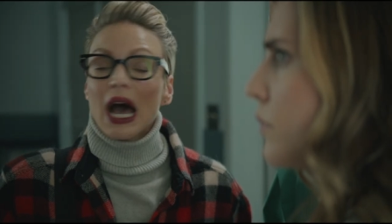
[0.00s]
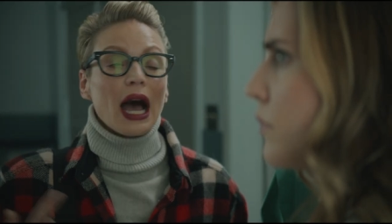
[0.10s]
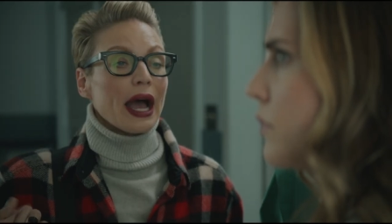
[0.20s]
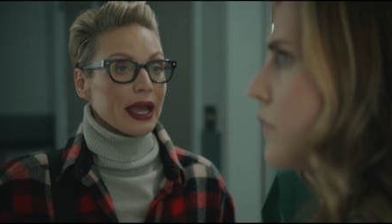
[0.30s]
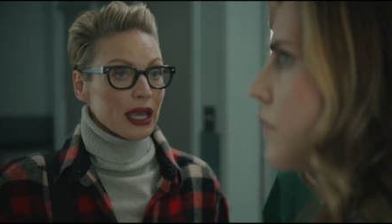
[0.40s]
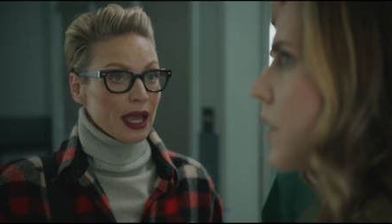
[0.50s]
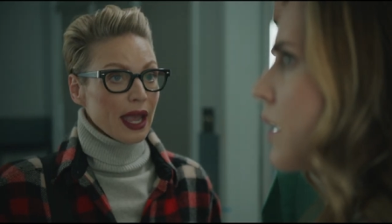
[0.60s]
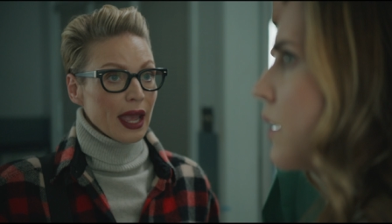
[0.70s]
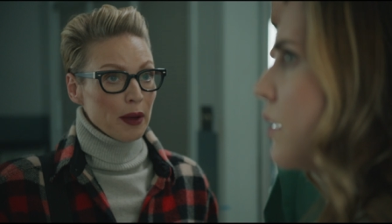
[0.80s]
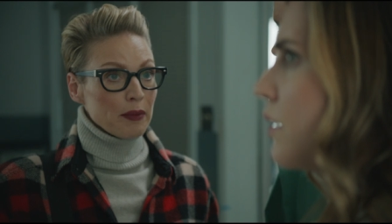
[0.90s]
I
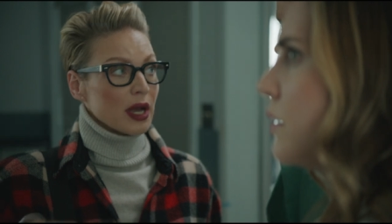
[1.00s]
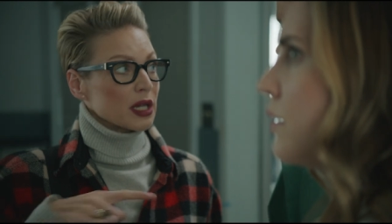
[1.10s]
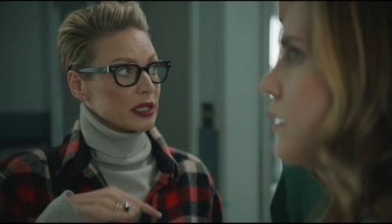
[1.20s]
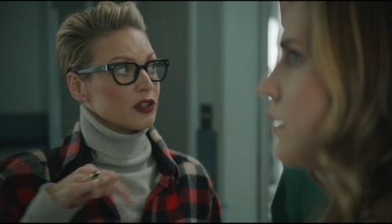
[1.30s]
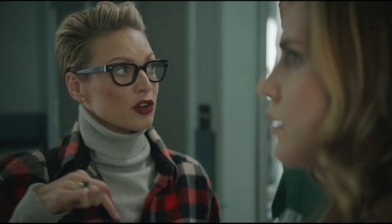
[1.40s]
am a clean,